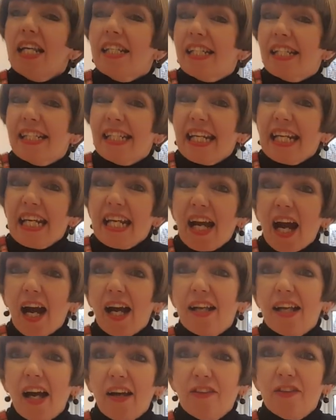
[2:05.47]
Today
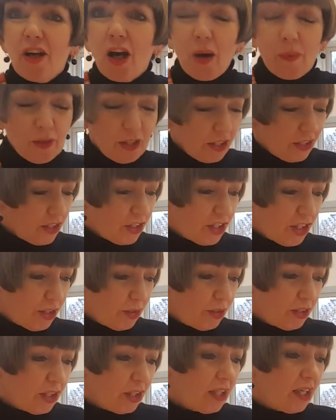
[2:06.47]
I thought I would
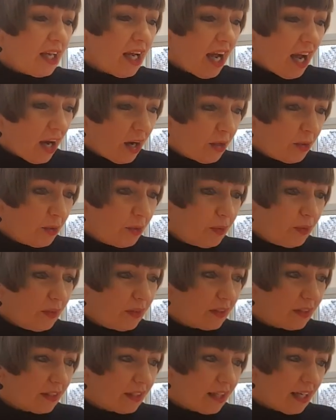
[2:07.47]
show you how
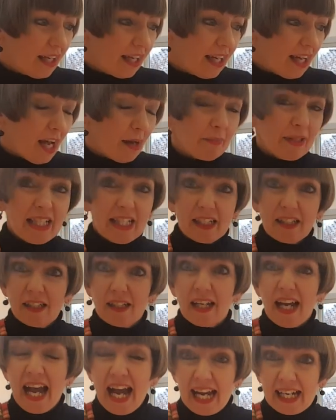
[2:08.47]
I
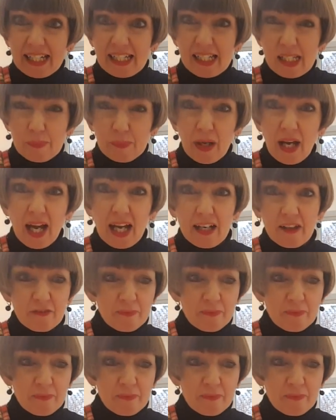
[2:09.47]
make haggis pie.